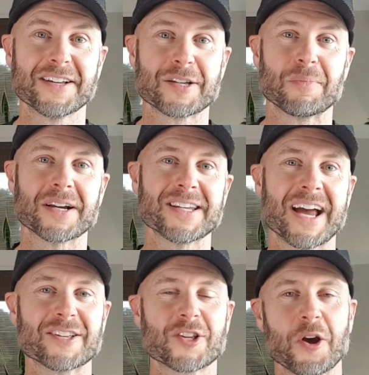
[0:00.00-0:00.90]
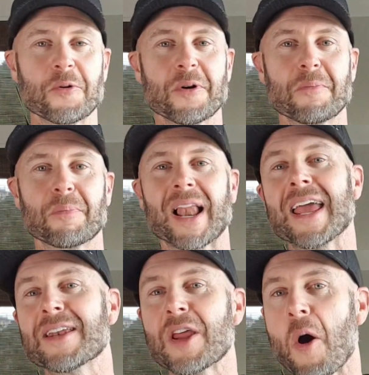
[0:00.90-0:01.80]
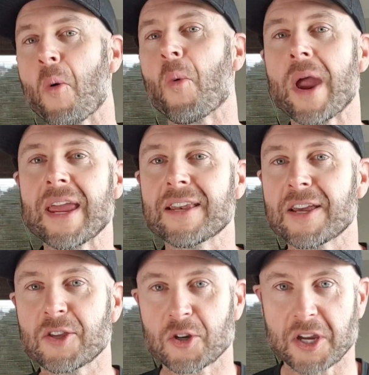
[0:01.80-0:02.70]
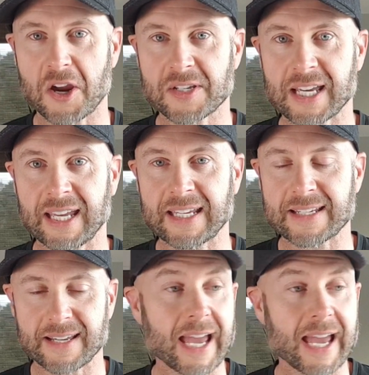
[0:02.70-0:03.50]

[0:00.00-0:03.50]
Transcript: to my day. So plan when you're going to eat.